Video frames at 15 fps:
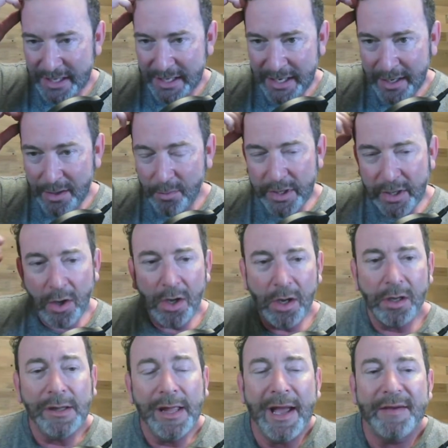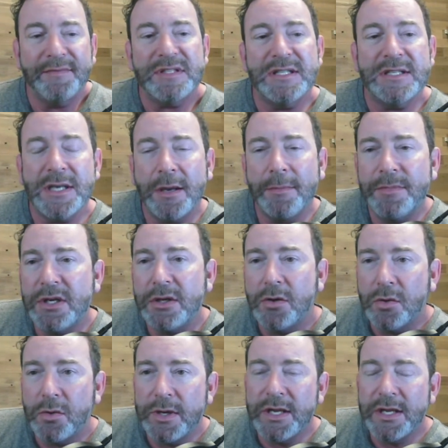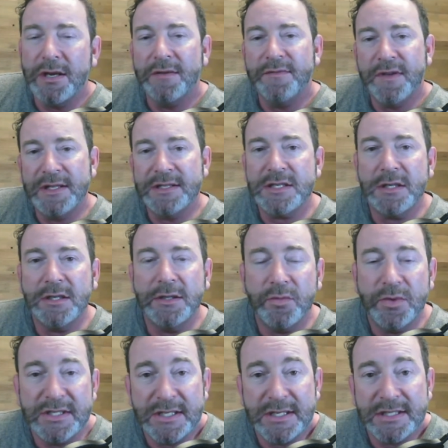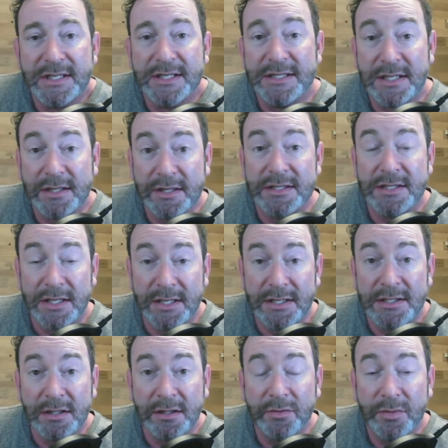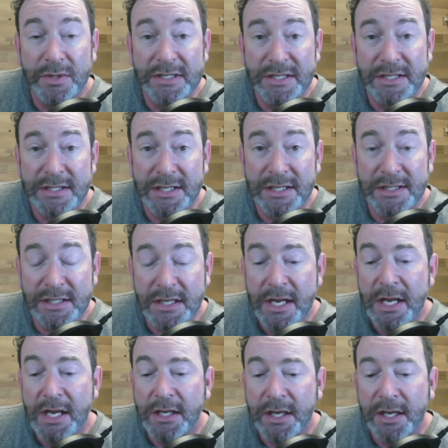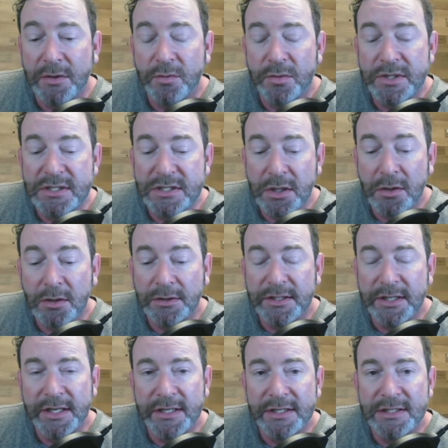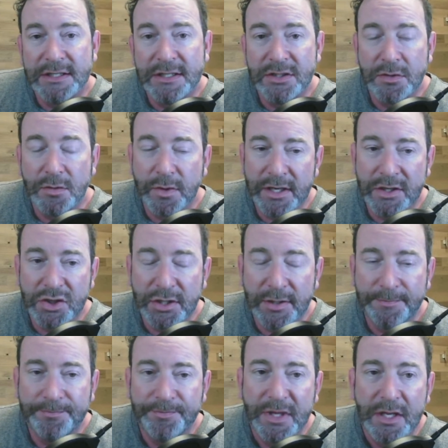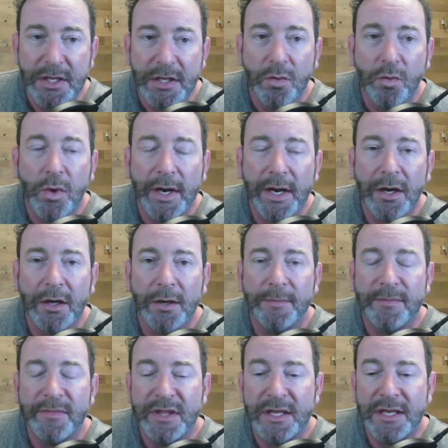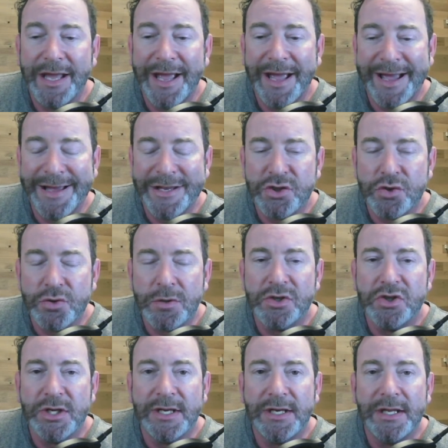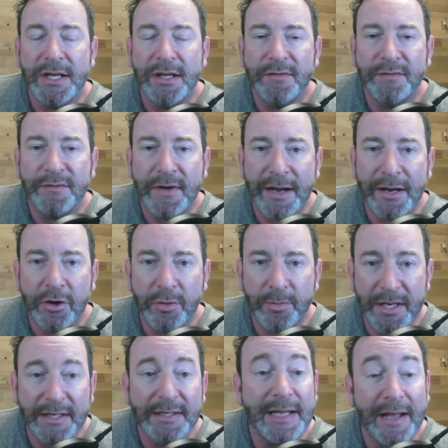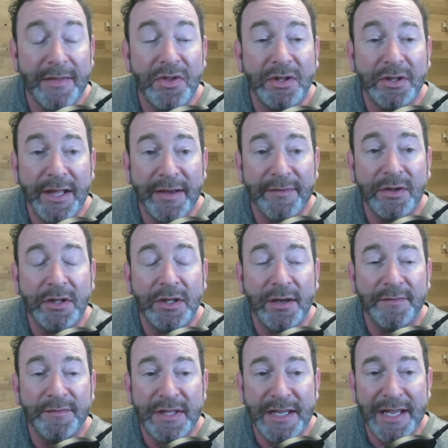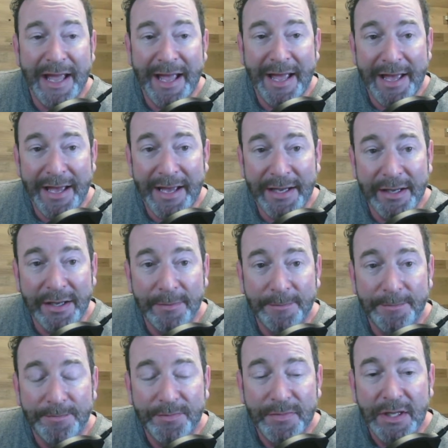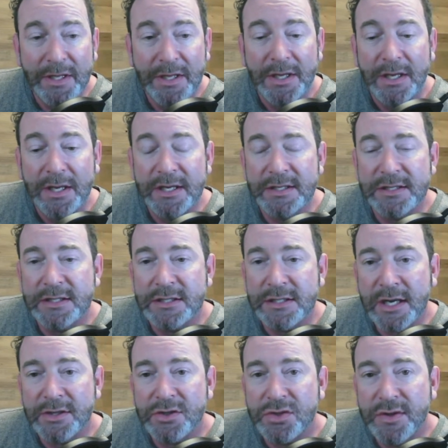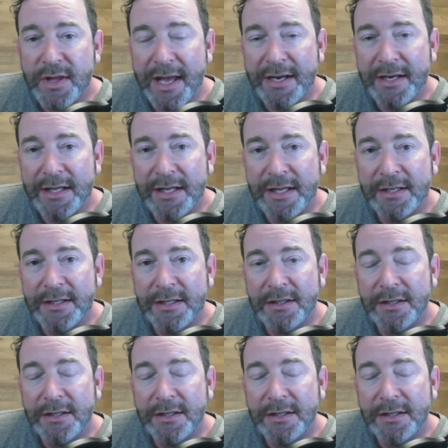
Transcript: And we all have some degree of insulin resistance, and this insulin resistance can result in a situation where the estrogen environment at the level of the egg is such that it